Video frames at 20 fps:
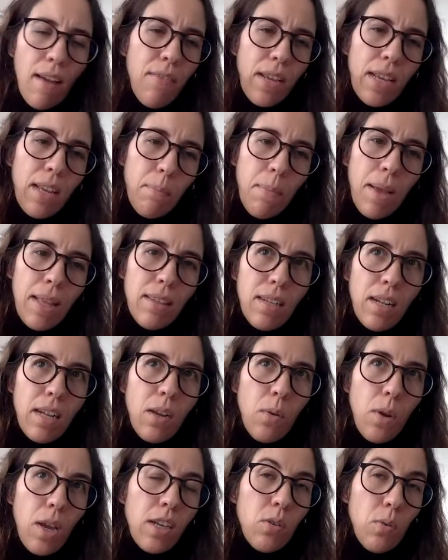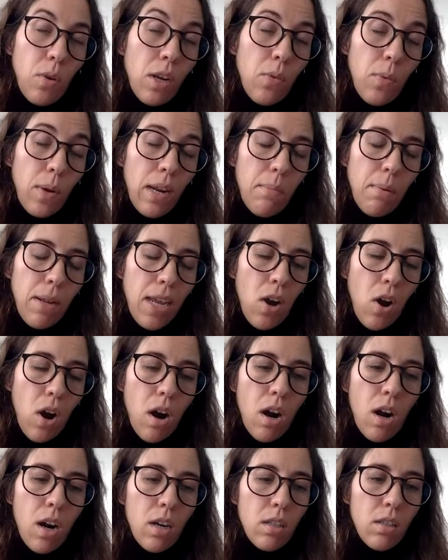mentally incredibly
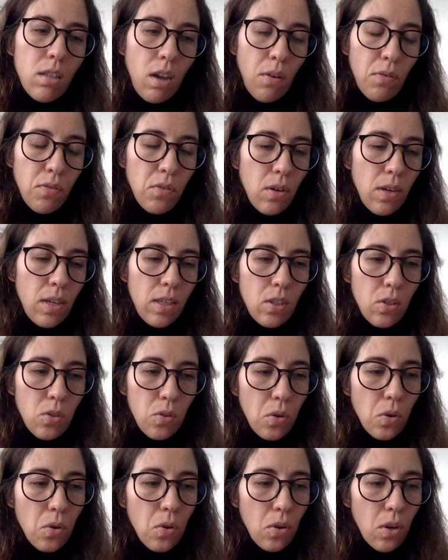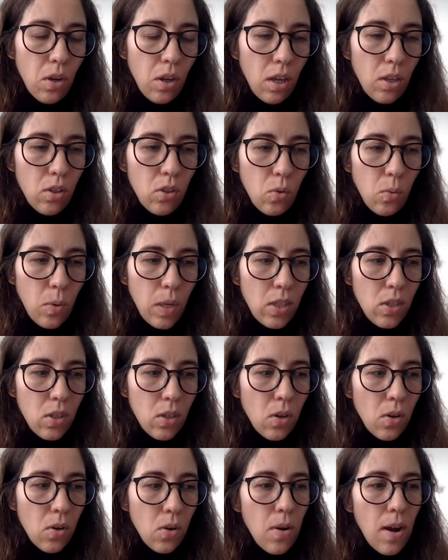hard after his stroke 2 weeks
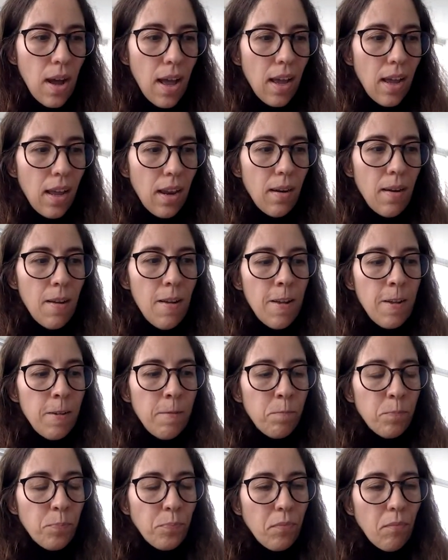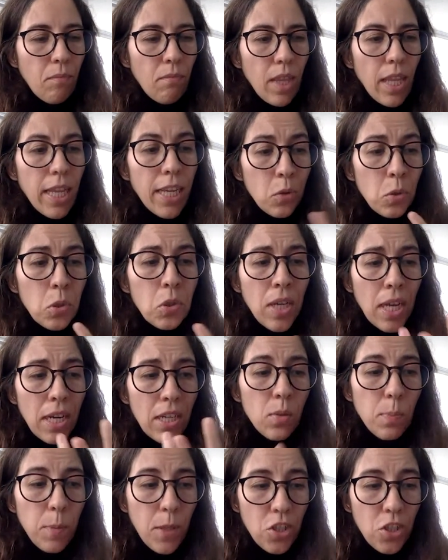ago. And he also had a speech